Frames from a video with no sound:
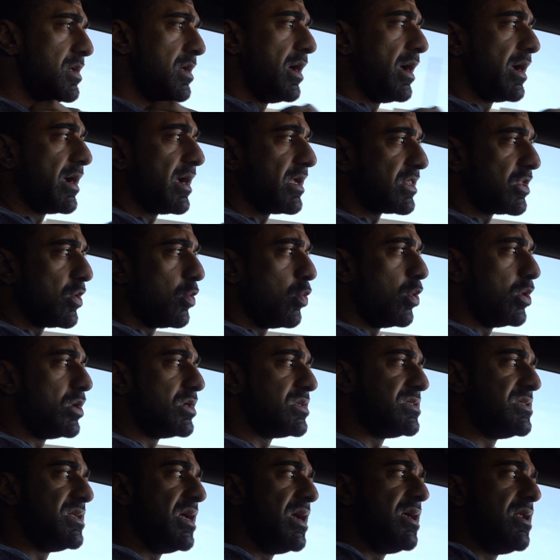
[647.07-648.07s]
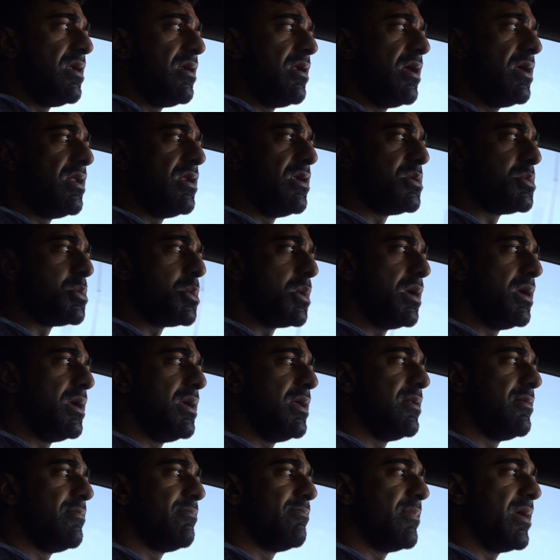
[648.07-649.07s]
I got the worst day today to
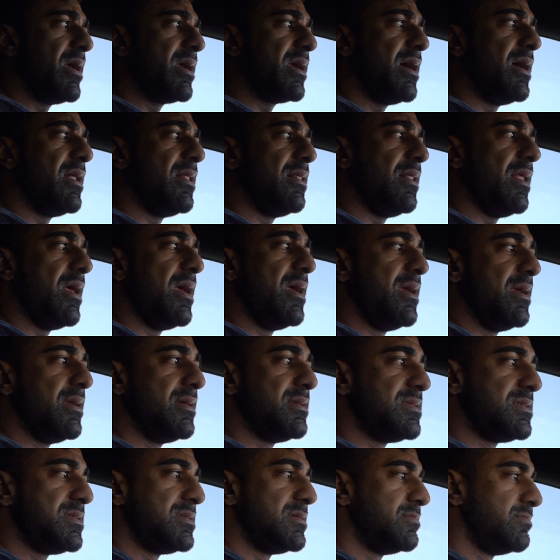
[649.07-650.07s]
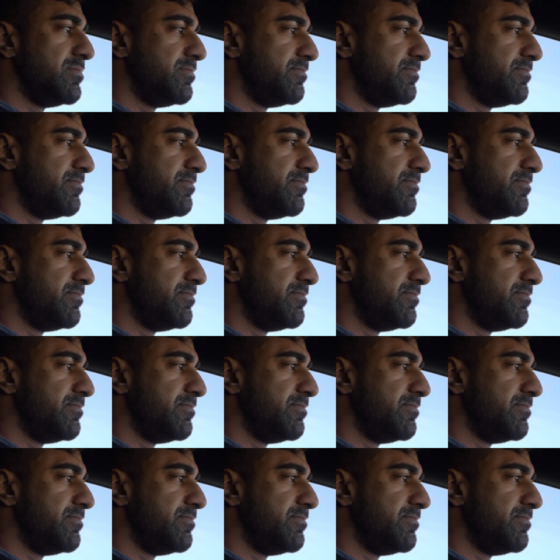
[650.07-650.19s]
train. I got legs.